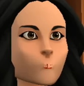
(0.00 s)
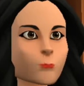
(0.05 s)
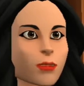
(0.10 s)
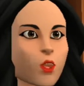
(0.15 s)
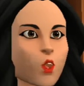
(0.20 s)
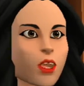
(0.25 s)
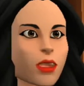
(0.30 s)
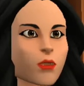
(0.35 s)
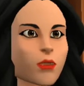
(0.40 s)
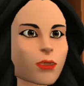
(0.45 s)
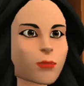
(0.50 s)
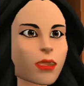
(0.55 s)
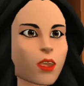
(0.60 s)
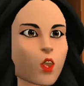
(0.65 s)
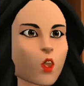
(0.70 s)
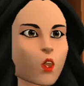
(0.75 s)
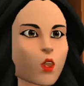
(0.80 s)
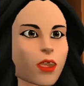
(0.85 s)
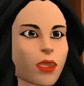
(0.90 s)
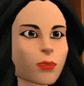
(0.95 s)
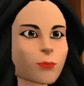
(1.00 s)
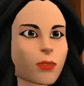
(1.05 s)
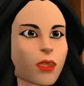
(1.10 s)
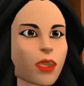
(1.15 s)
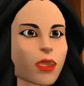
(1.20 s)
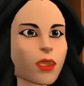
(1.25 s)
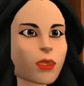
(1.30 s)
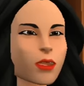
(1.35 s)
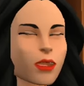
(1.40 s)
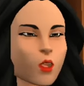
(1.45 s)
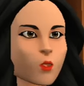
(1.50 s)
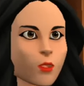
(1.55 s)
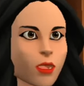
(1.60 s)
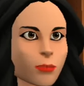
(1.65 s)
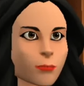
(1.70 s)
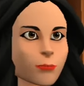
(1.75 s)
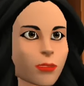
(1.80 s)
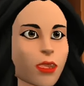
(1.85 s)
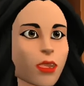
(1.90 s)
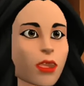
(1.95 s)
You have up to 3 minutes to
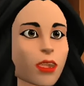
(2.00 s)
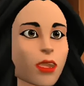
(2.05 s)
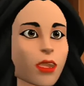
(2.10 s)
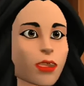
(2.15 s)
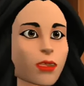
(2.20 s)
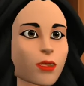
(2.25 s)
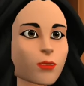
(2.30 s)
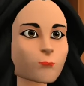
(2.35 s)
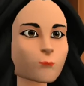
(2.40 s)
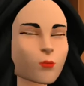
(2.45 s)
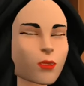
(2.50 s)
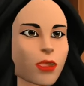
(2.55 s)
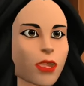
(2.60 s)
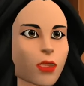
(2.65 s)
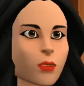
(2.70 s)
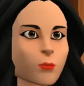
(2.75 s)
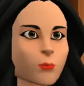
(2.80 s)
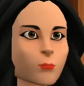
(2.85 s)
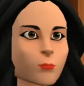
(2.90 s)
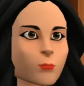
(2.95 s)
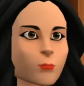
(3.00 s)
prepare the role play.